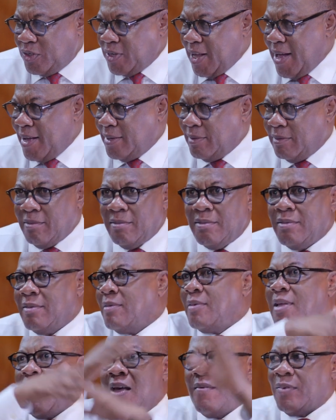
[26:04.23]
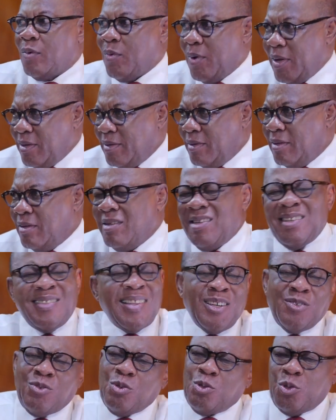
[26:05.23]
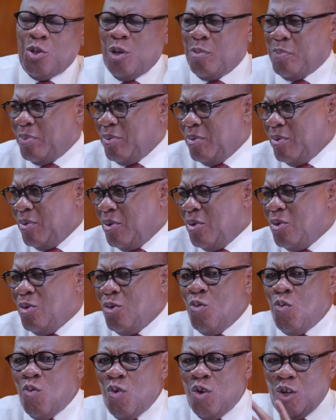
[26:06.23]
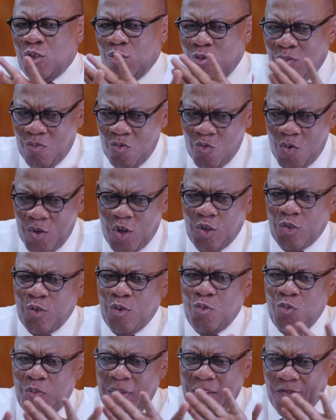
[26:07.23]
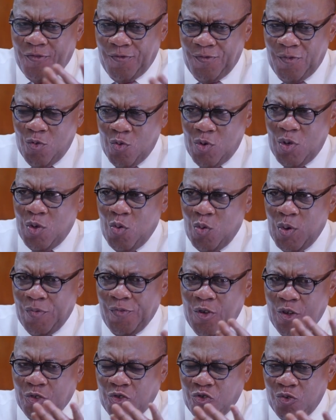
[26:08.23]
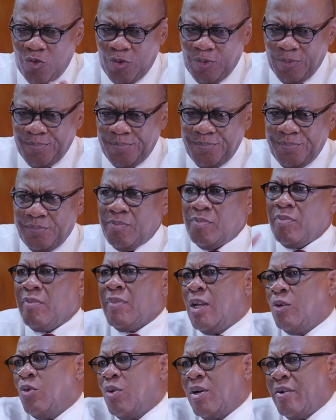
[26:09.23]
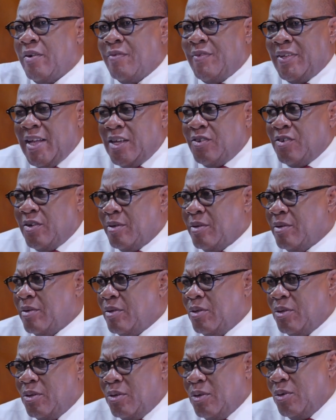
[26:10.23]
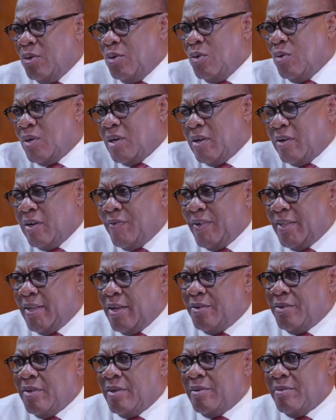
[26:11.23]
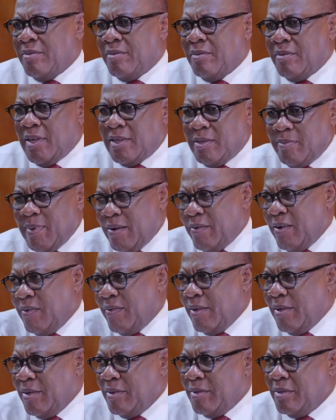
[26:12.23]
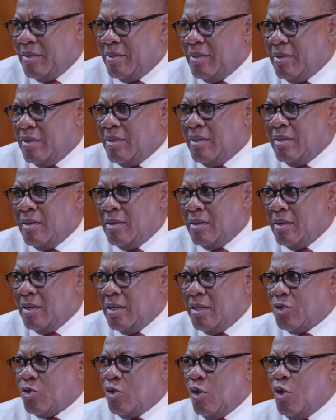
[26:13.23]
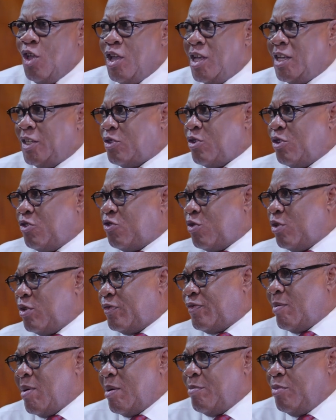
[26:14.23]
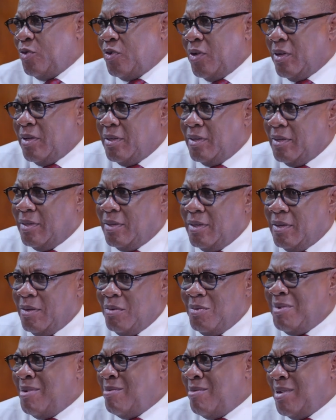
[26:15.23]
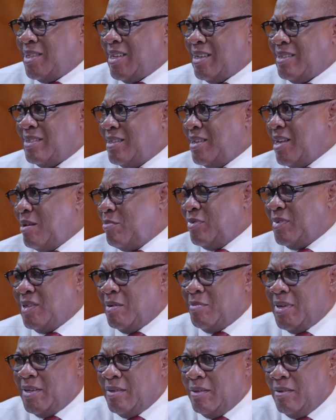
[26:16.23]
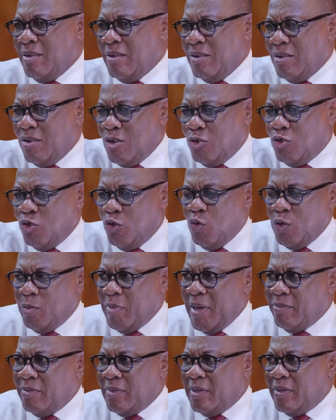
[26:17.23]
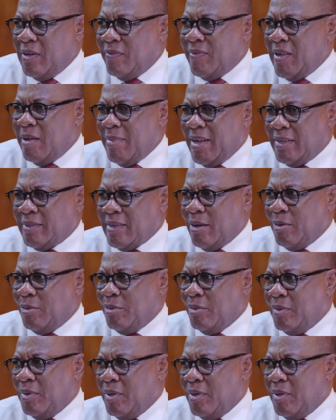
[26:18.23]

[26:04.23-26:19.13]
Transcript: SAN, everywhere, everywhere. that's the stop. Hmm. We've got to, we've got to, we, have got to look at River Give Niger. More autonomy to the Look at River Niger. That's my river. It's, co it's controlled from Abuja. What, what does the Abuja man yeah. got to do with my, the river in my yeah. town?